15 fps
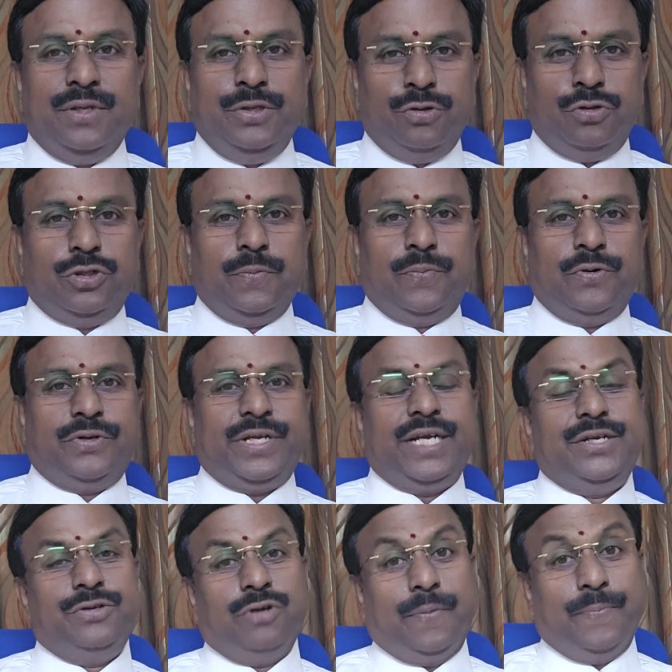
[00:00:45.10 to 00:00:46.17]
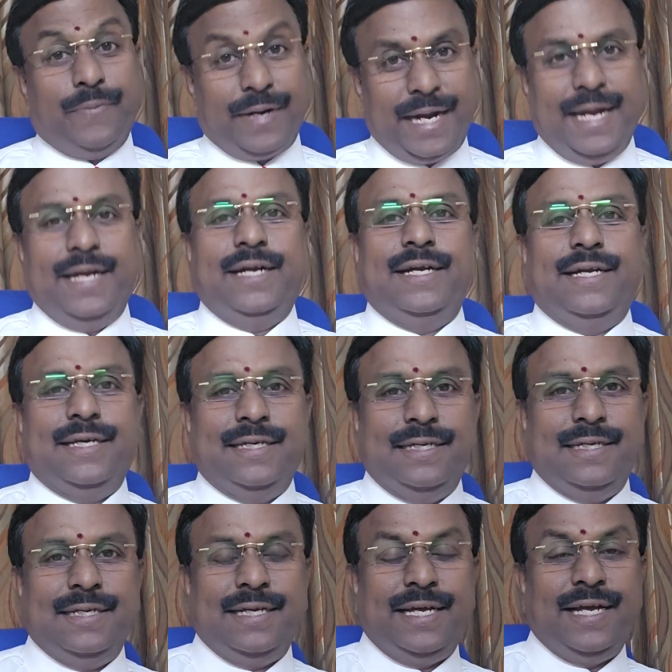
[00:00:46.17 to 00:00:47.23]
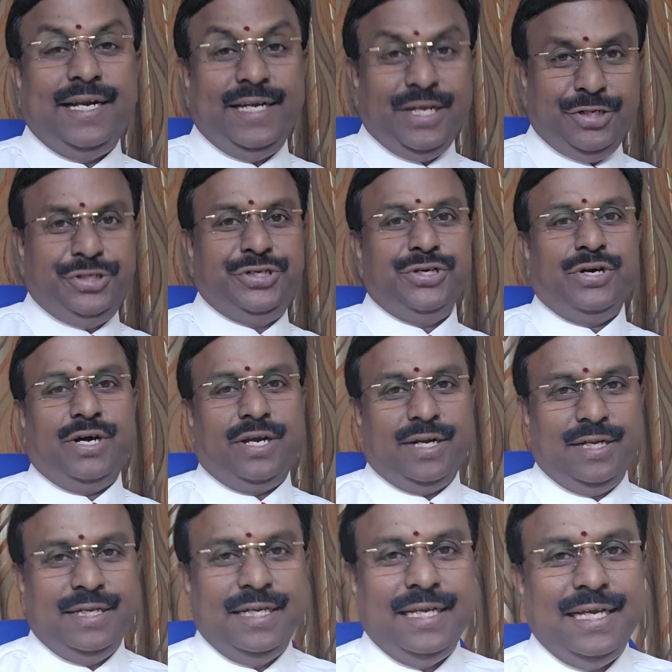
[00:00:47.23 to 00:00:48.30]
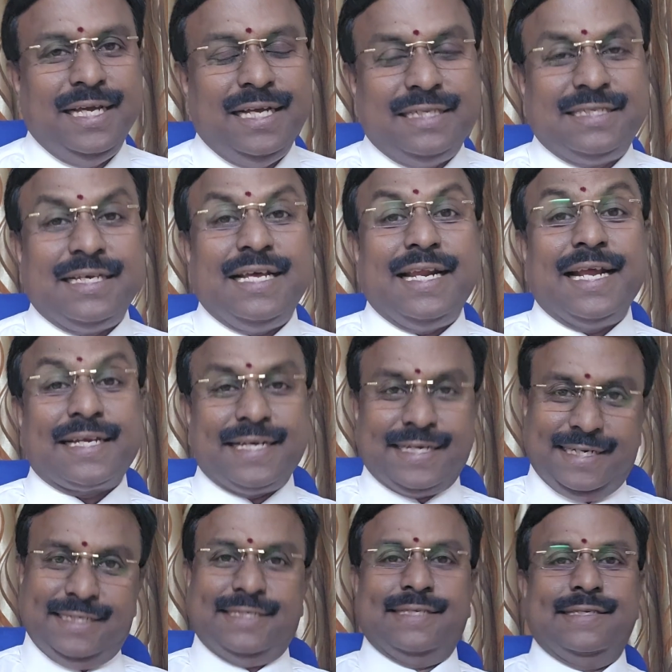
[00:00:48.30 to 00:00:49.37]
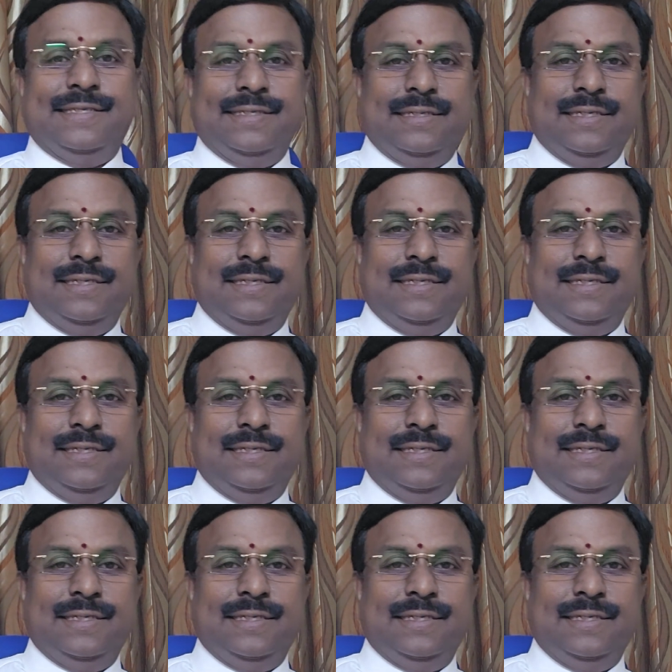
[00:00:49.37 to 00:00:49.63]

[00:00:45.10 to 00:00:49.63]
you to protect your brand and ensure its recognition